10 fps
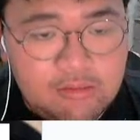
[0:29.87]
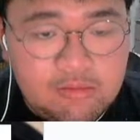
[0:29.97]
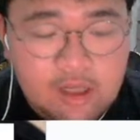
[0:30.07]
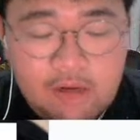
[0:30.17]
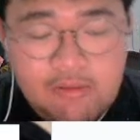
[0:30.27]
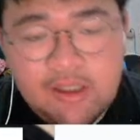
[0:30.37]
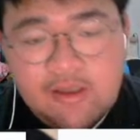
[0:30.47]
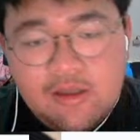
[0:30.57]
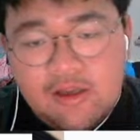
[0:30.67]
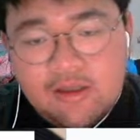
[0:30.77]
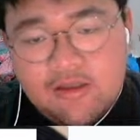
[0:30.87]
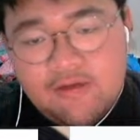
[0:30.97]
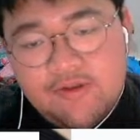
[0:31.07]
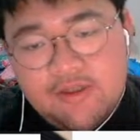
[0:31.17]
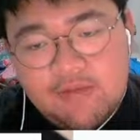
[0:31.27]
There are many
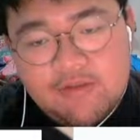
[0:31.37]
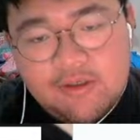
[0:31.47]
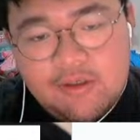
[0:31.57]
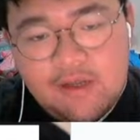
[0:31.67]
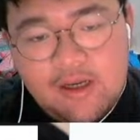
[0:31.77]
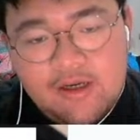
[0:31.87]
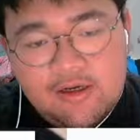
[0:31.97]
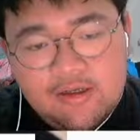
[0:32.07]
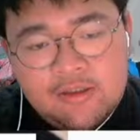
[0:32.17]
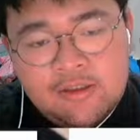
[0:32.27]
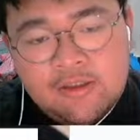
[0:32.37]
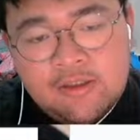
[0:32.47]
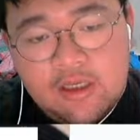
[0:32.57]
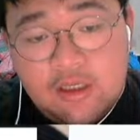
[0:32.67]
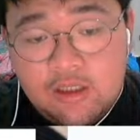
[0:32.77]
different types of tires
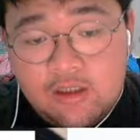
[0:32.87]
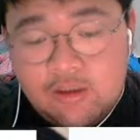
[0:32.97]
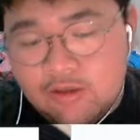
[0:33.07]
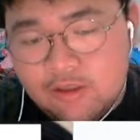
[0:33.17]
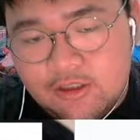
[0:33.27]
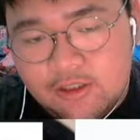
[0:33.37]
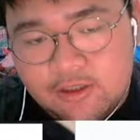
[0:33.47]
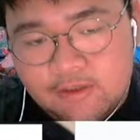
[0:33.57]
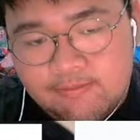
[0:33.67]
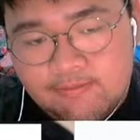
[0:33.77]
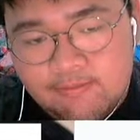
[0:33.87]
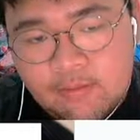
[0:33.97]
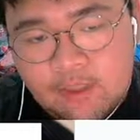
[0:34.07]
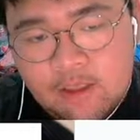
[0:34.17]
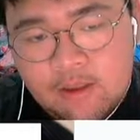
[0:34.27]
and uses,
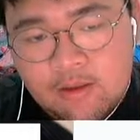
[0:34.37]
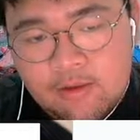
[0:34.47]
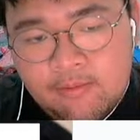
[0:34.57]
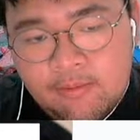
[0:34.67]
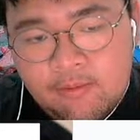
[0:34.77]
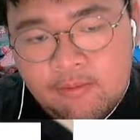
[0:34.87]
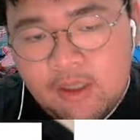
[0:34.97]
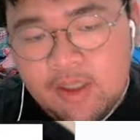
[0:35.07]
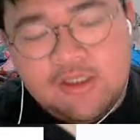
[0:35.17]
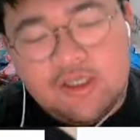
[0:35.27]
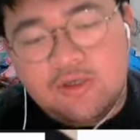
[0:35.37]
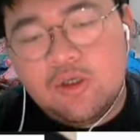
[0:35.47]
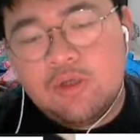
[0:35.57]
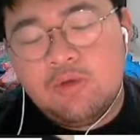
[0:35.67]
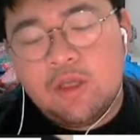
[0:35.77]
but in
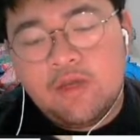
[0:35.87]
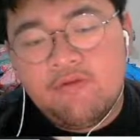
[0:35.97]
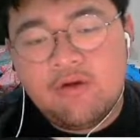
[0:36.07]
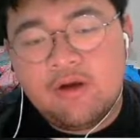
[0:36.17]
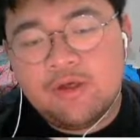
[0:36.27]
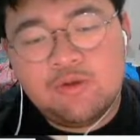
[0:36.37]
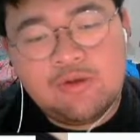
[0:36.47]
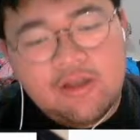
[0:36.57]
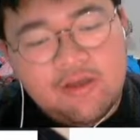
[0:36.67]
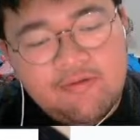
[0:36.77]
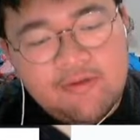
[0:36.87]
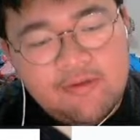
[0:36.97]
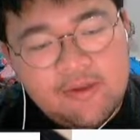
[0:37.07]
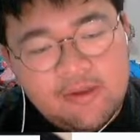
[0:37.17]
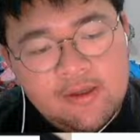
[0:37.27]
general, if cars do not have
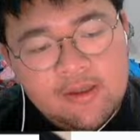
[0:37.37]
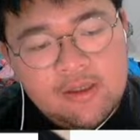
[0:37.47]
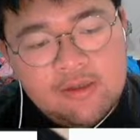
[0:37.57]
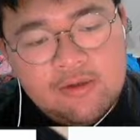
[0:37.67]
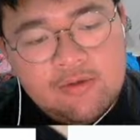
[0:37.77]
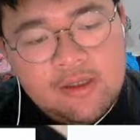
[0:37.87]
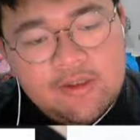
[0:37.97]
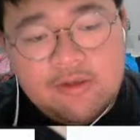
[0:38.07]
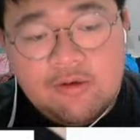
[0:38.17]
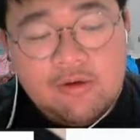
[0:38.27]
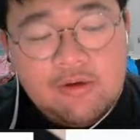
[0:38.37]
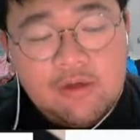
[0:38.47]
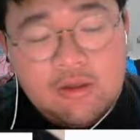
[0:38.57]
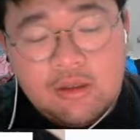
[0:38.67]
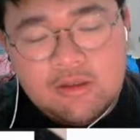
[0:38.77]
treads or
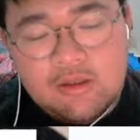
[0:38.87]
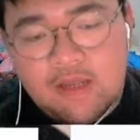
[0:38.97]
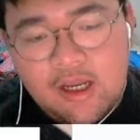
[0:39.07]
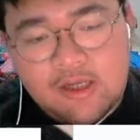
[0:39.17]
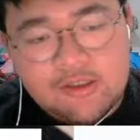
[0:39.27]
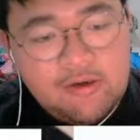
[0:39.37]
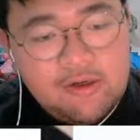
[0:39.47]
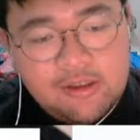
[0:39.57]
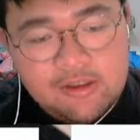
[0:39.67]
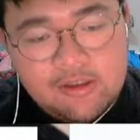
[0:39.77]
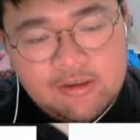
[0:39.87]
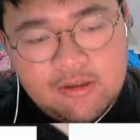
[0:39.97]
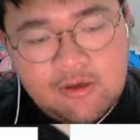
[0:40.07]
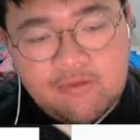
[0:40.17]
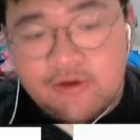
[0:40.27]
the tires or
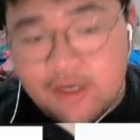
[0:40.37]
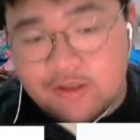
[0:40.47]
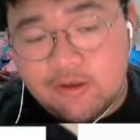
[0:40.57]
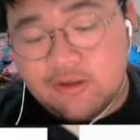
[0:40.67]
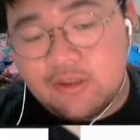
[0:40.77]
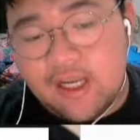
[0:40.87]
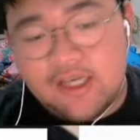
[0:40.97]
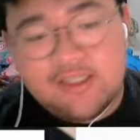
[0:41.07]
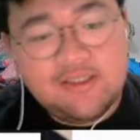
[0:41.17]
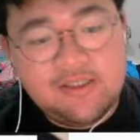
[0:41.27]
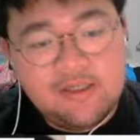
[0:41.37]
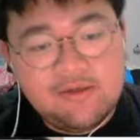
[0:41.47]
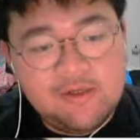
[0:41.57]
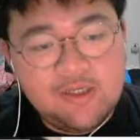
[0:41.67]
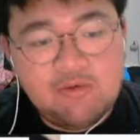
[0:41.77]
treads or tires in
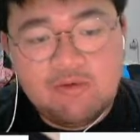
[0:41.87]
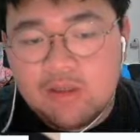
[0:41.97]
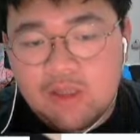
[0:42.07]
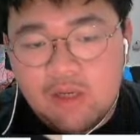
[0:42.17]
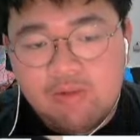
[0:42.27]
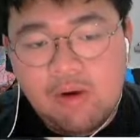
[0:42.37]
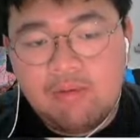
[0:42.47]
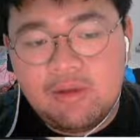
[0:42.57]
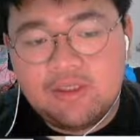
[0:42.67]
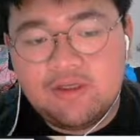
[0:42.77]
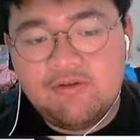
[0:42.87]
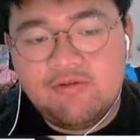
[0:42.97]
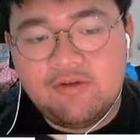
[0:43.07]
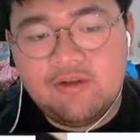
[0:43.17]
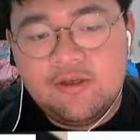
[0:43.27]
general, it would not properly travel.